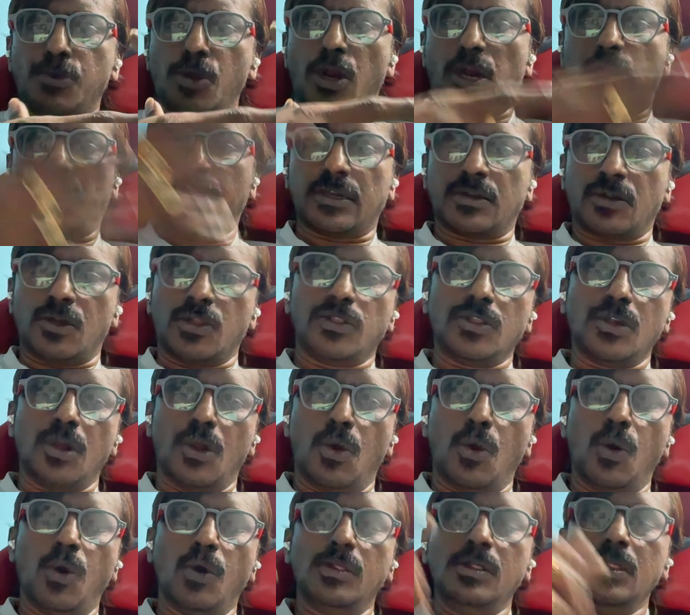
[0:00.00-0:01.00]
product on
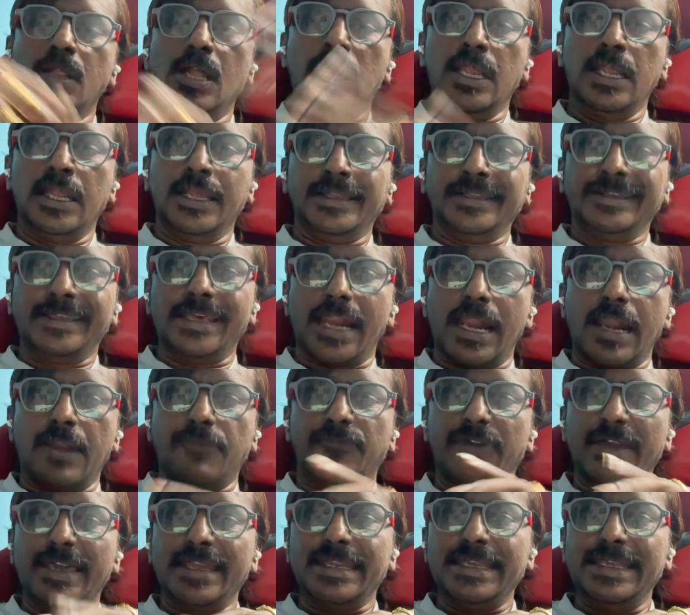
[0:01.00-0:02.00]
the whole, there
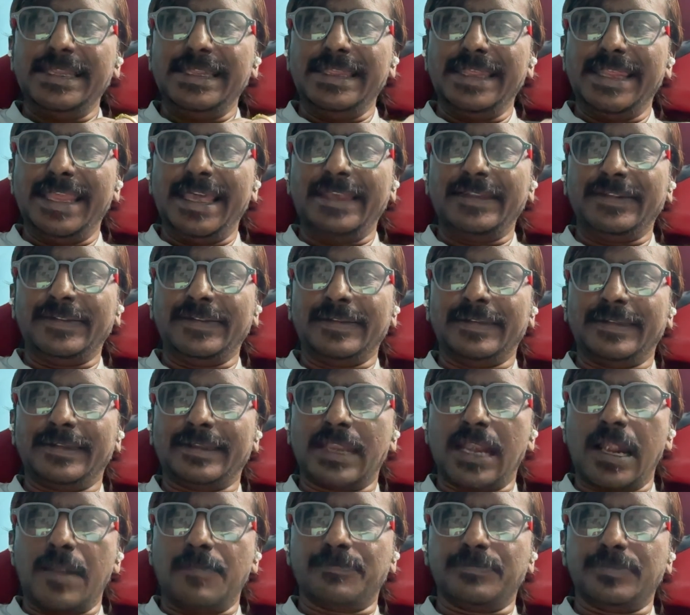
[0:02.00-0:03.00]
are very
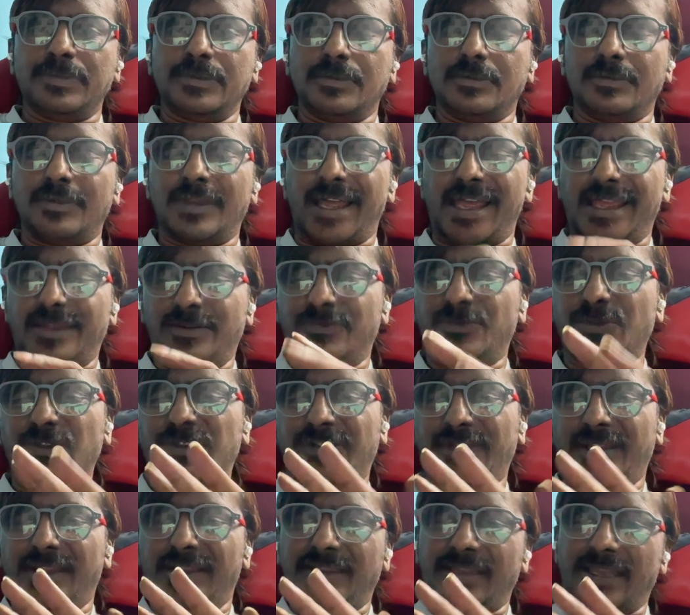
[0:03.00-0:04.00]
less, I
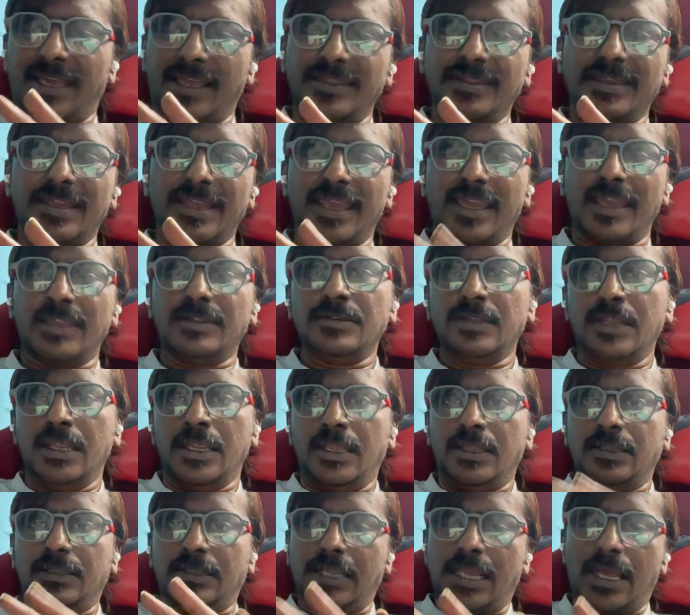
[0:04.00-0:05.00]
would say none again.
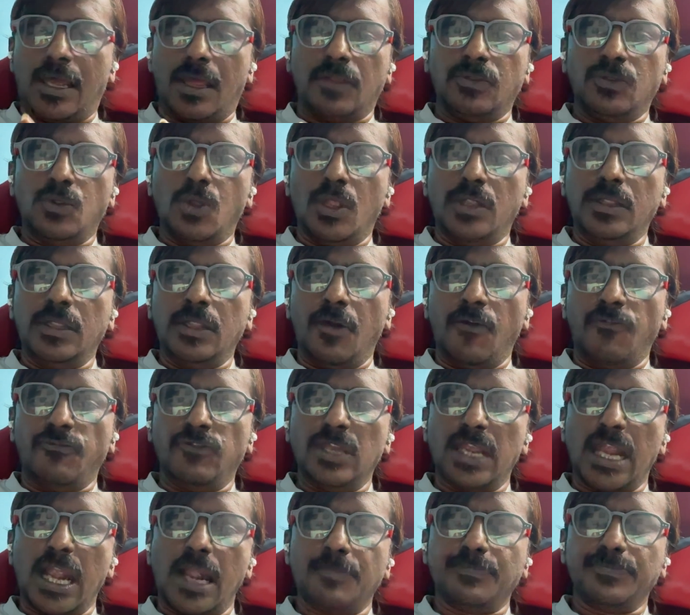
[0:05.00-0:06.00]
Now, none
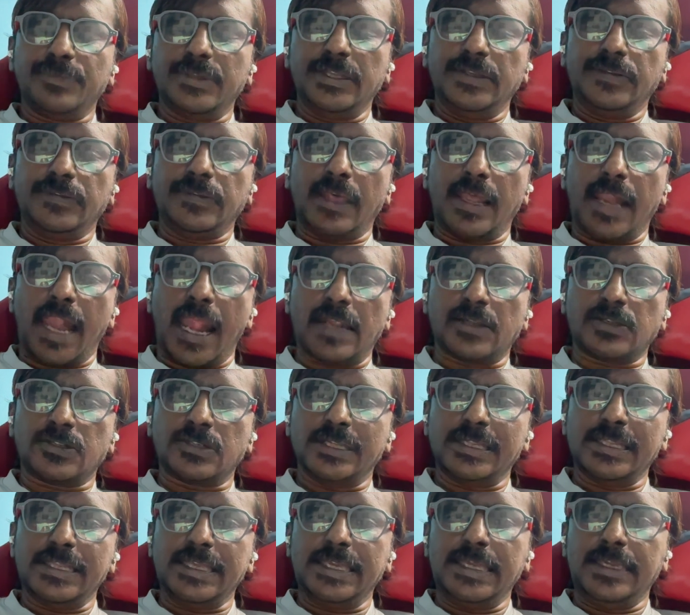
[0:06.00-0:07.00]
of the companies are
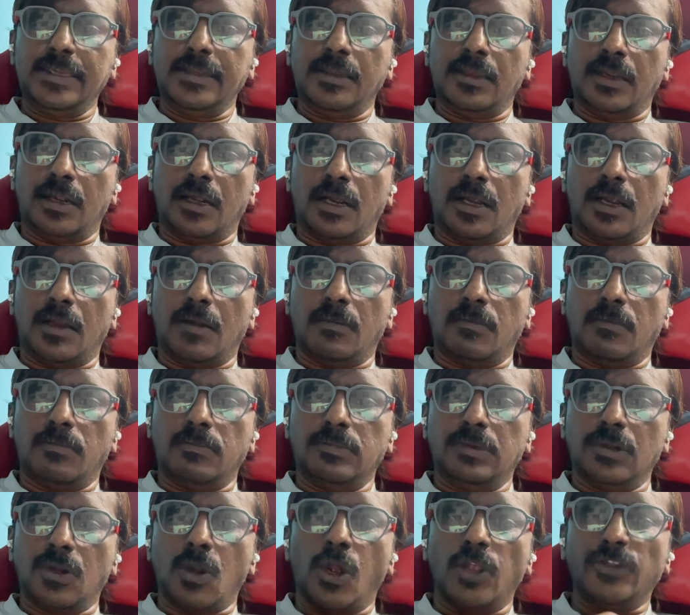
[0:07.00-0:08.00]
actually
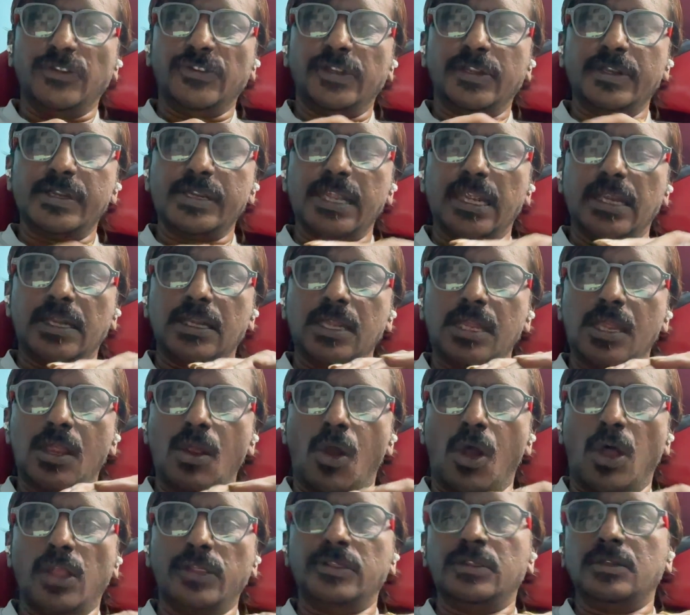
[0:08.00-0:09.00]

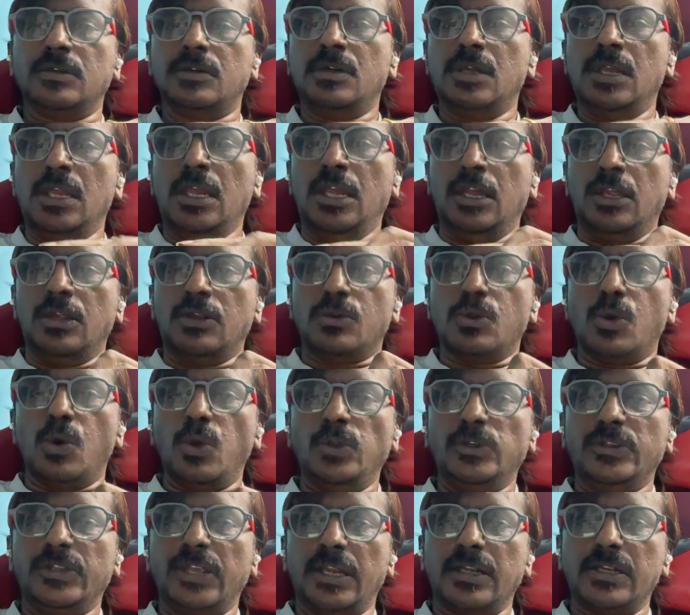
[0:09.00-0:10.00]
concentrating on the
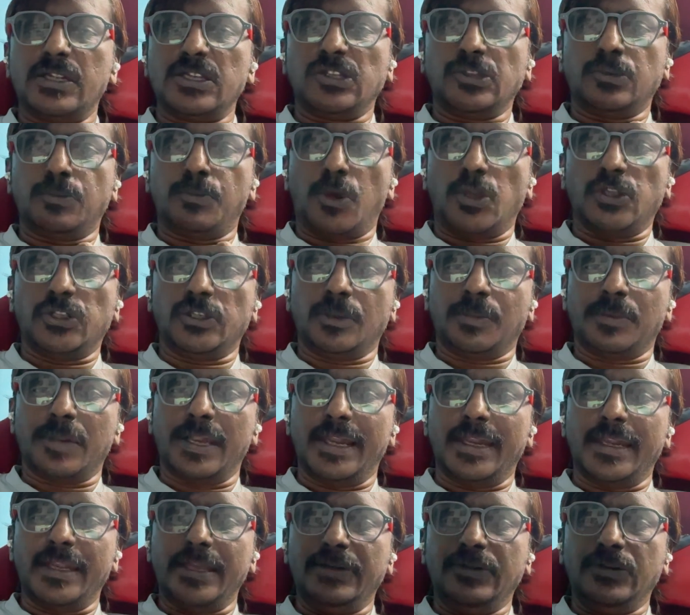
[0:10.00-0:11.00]
roles and
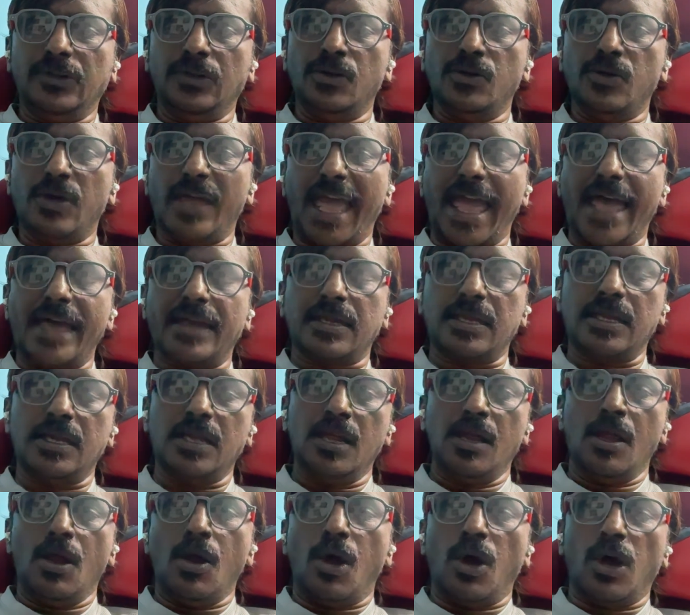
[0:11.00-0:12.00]
responsibilities you carry
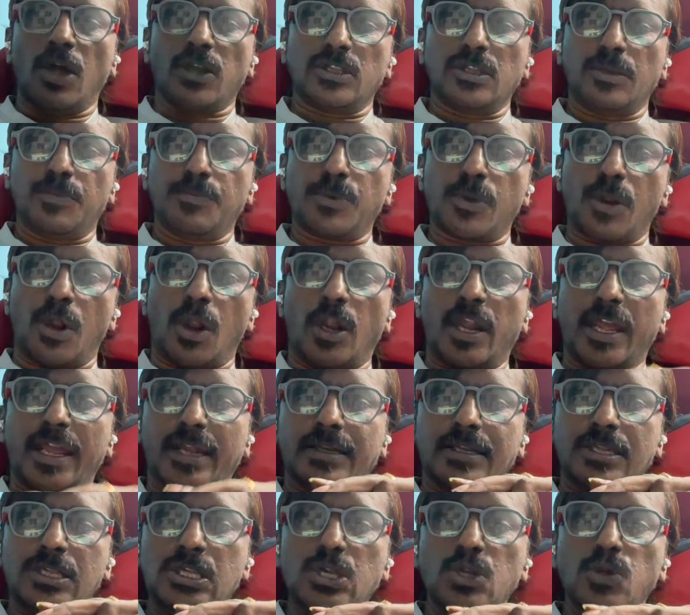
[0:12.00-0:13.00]
or the
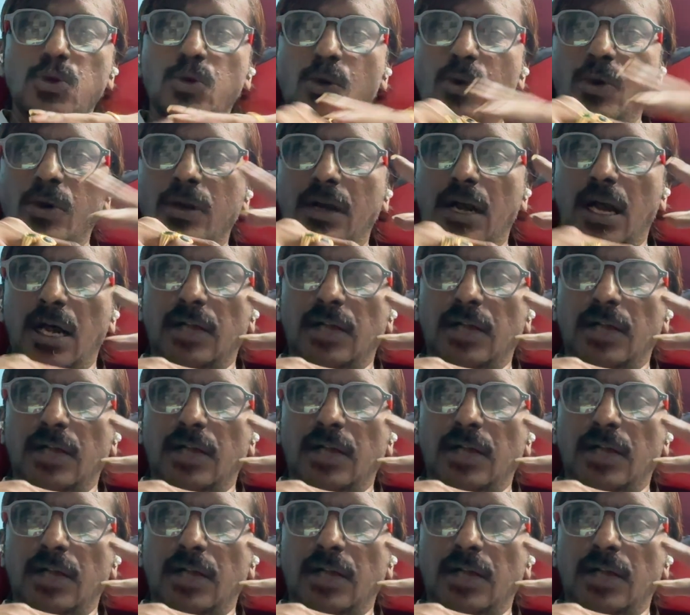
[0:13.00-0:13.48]
product you